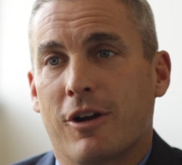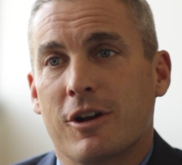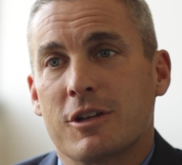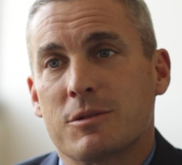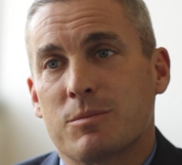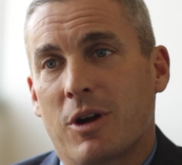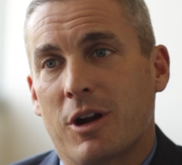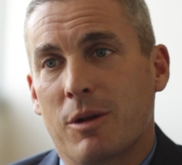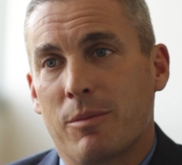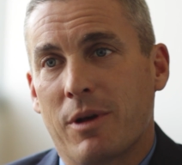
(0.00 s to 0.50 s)

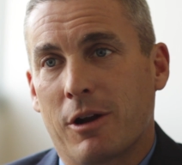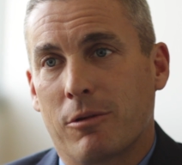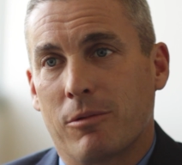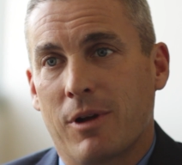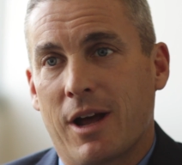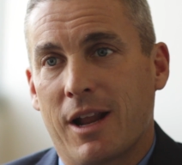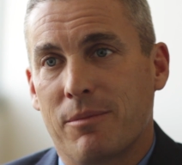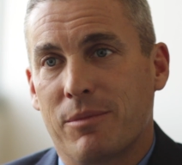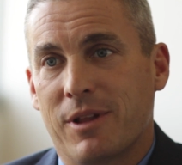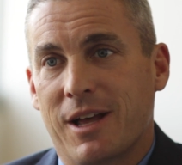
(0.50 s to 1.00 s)
hardest part about a
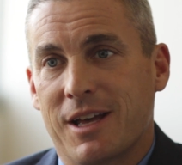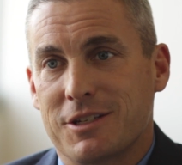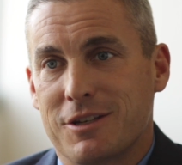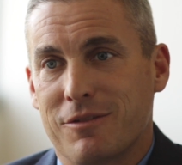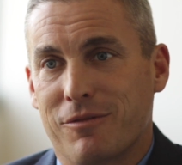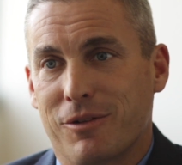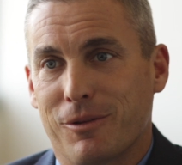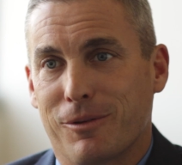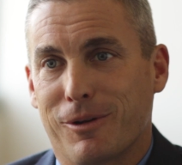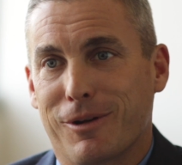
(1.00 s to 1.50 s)

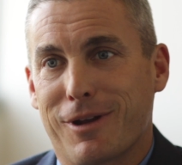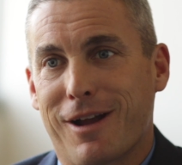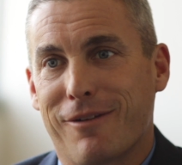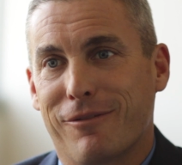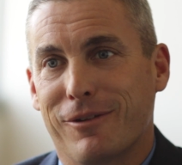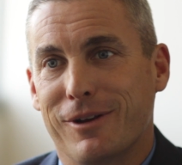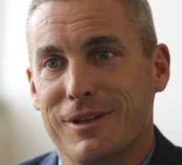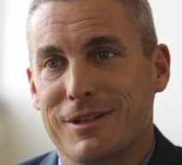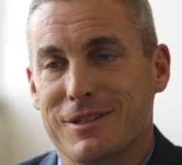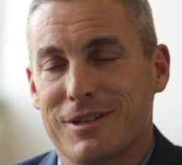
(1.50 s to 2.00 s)
rhinoplasty for the
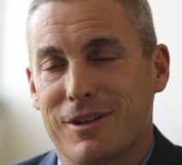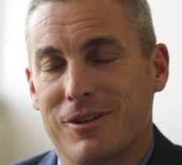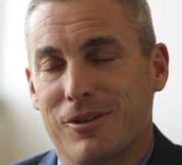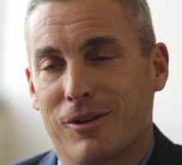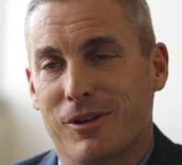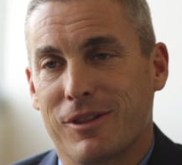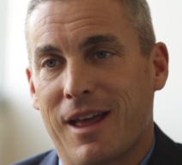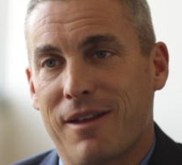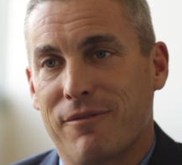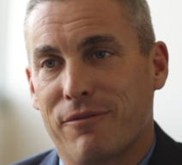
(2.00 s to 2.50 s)
recovery is that
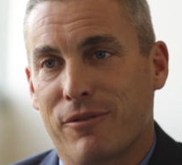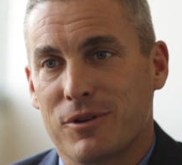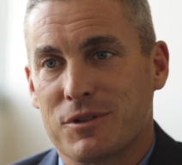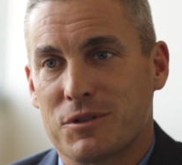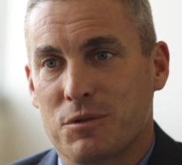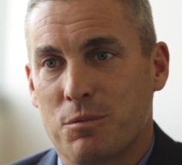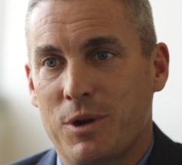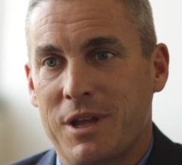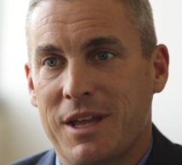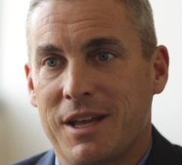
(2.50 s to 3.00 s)
during that
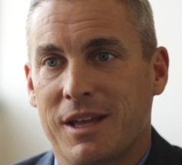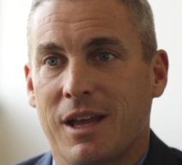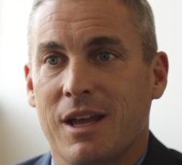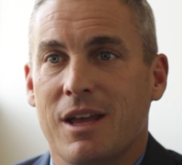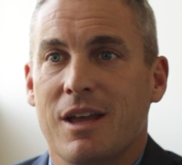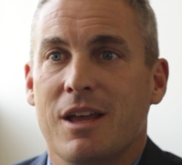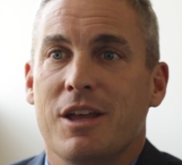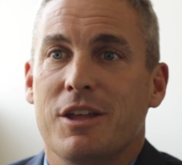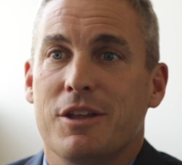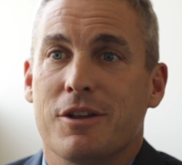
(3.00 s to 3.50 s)
first week,
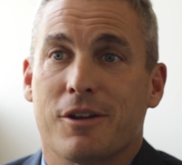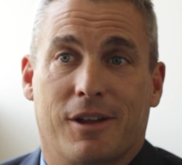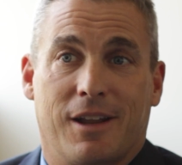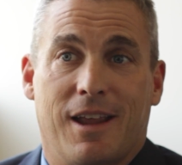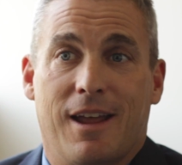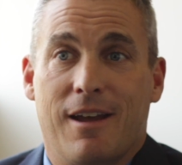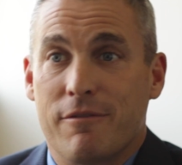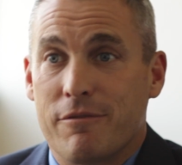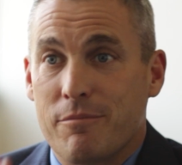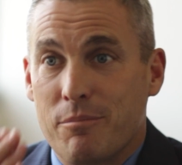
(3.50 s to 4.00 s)
you're
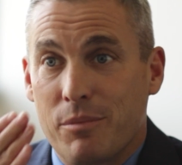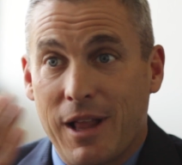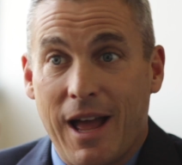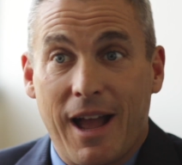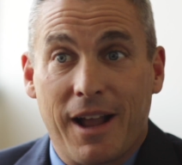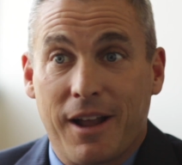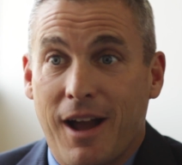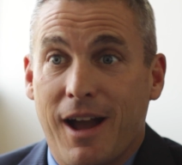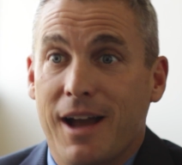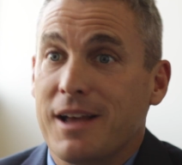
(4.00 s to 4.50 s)
going to have
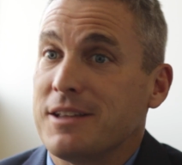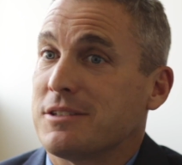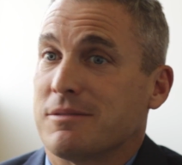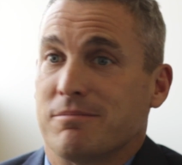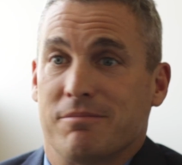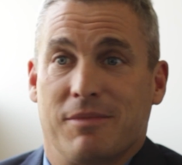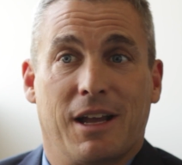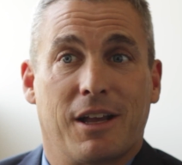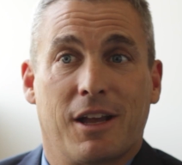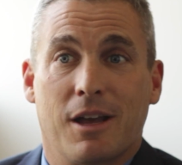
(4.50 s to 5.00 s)
black
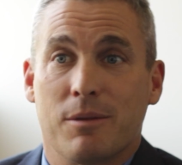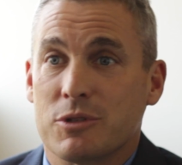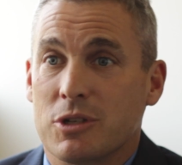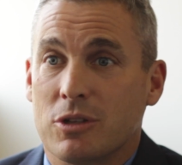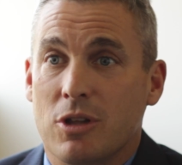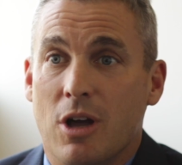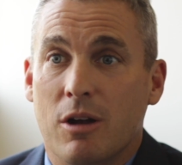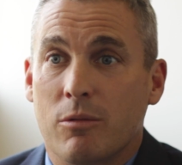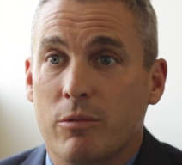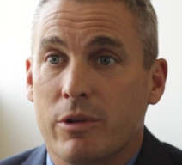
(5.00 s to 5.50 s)
eyes. That comes
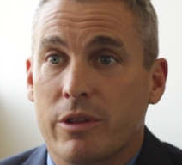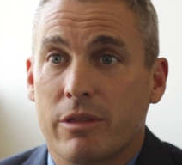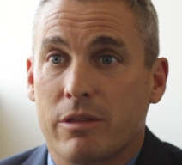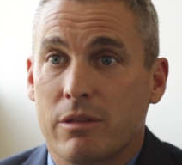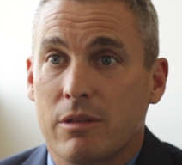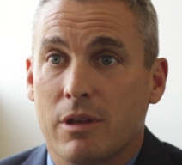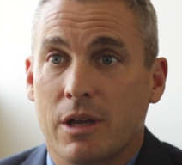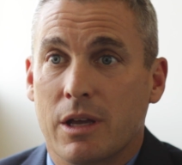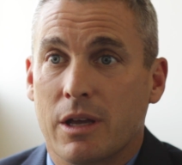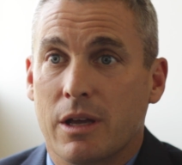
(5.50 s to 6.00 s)
along
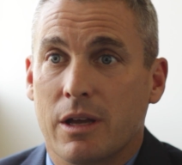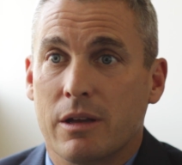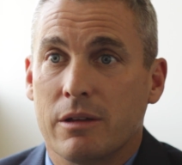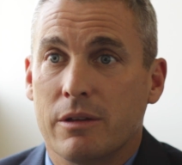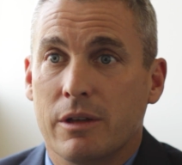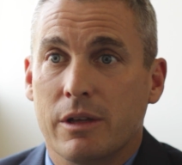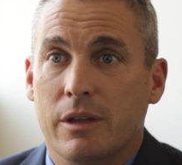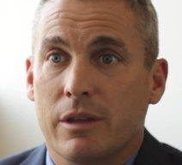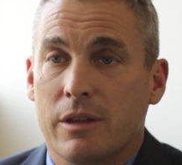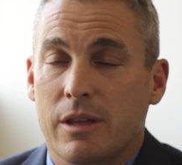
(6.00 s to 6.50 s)
with
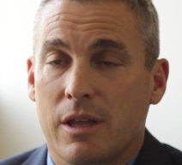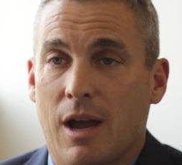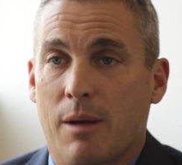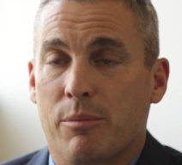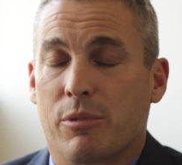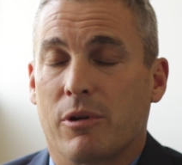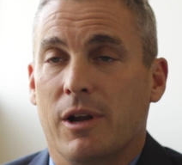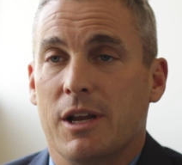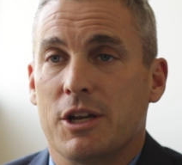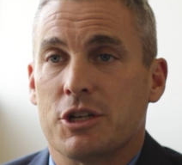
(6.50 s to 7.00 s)
the
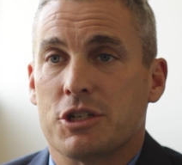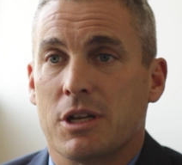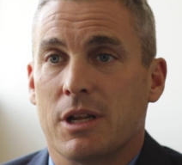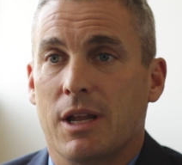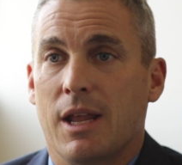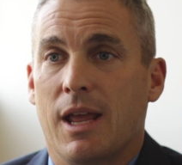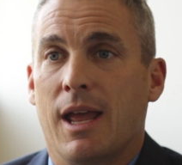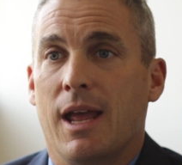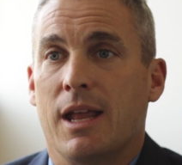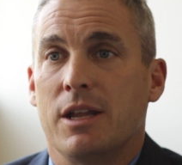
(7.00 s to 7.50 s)

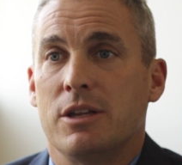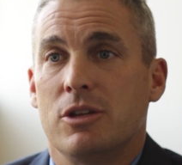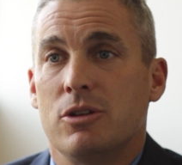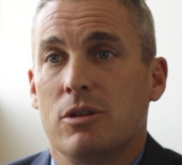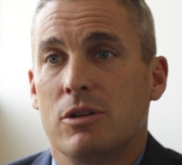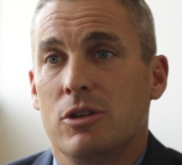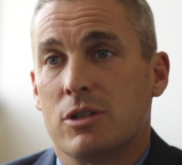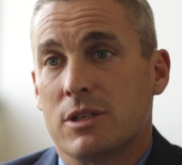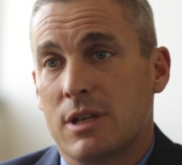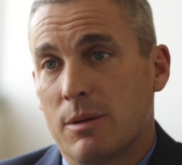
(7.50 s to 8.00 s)
operation, and
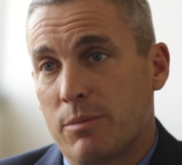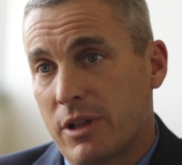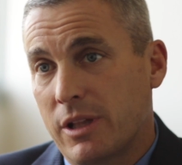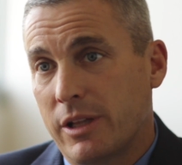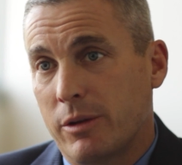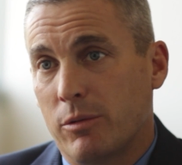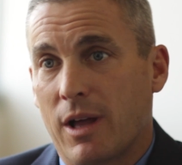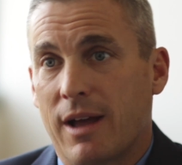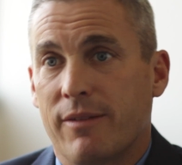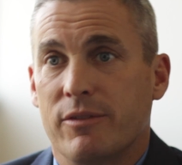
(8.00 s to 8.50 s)
you
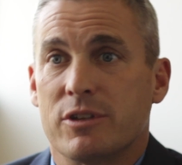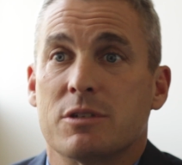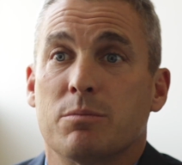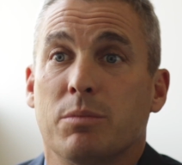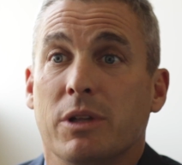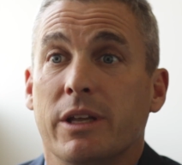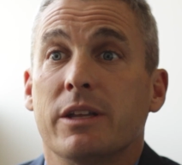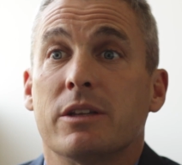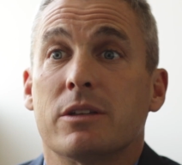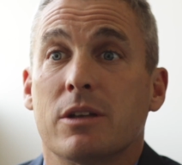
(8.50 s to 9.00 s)
typically will have a
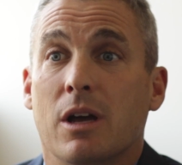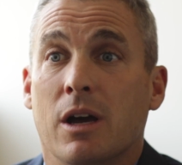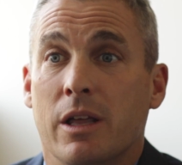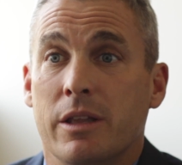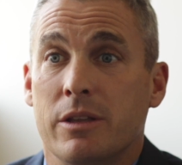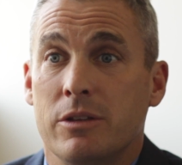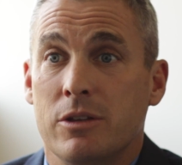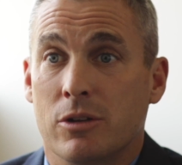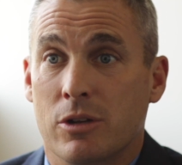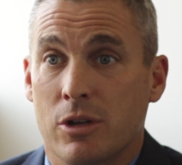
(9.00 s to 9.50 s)
splint
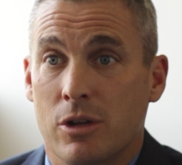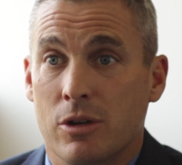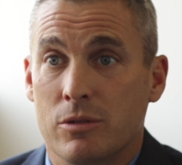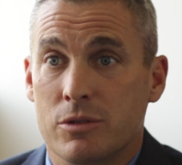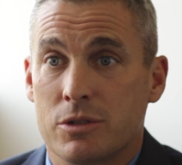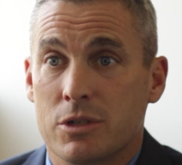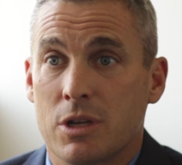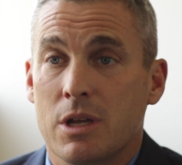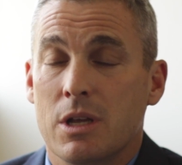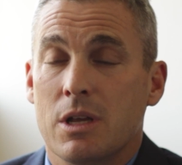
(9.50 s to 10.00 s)
on your
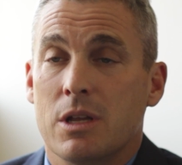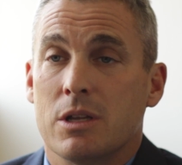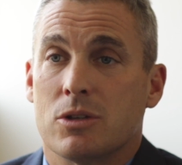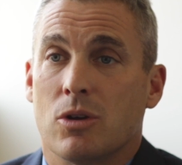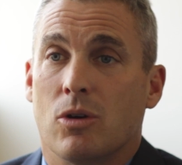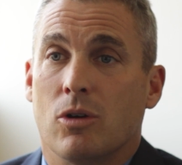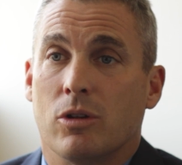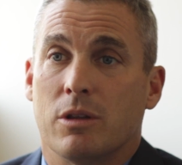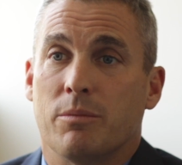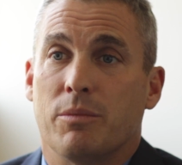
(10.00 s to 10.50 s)
nose
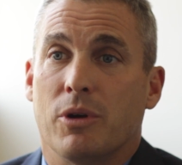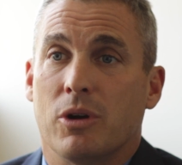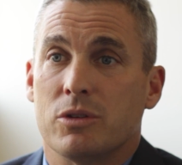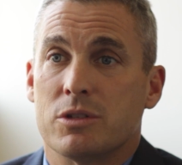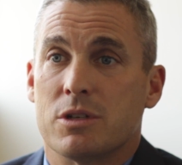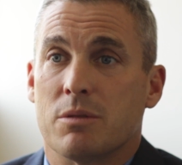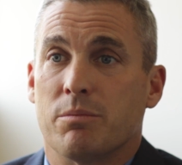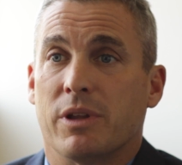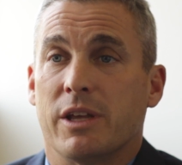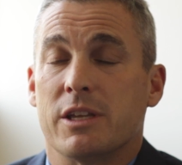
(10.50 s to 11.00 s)
to hold the bones in